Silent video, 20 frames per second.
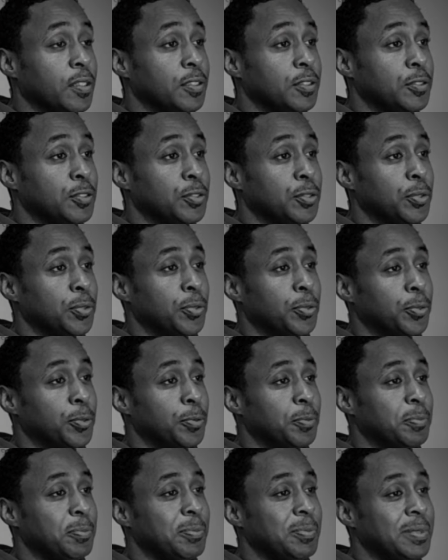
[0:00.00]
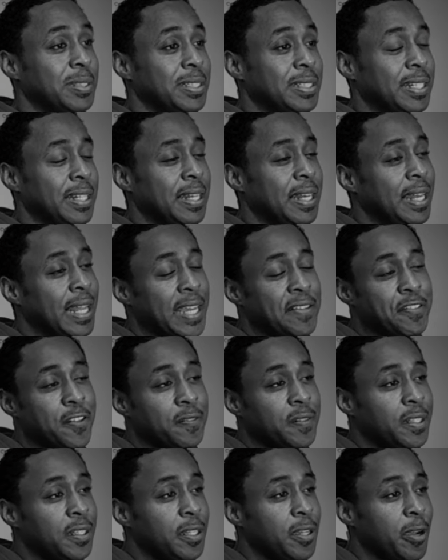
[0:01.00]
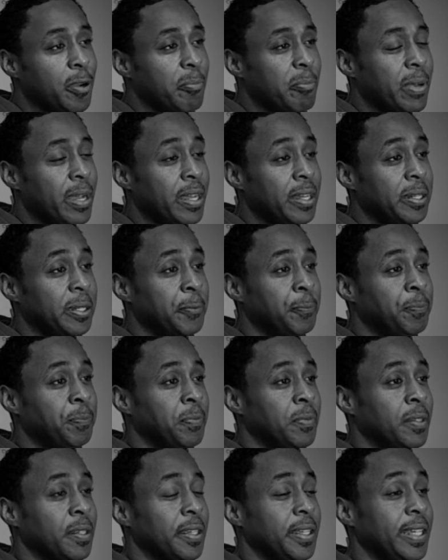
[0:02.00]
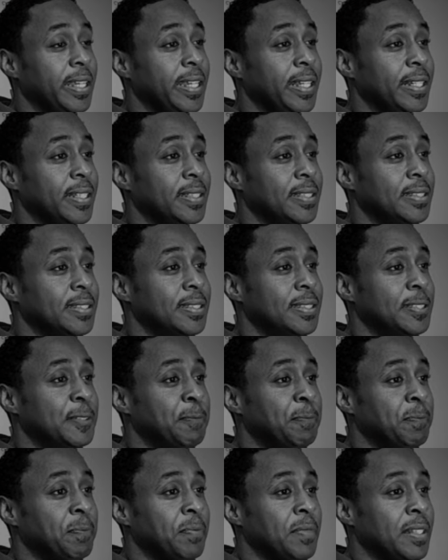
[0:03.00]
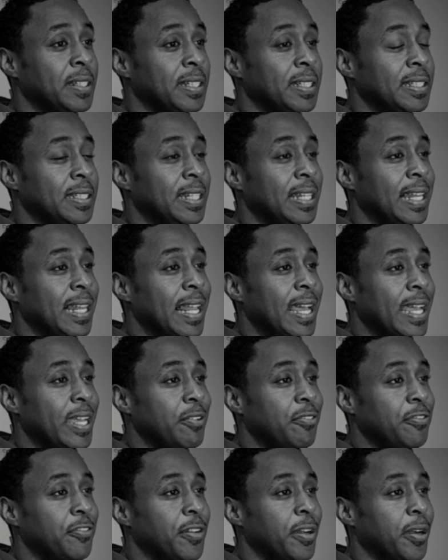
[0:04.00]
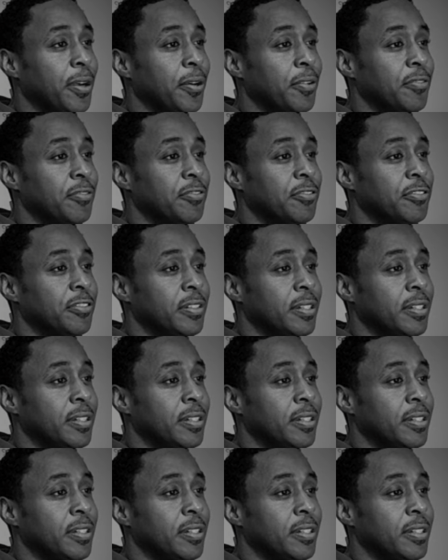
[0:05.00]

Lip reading: So the life of the young man is the life of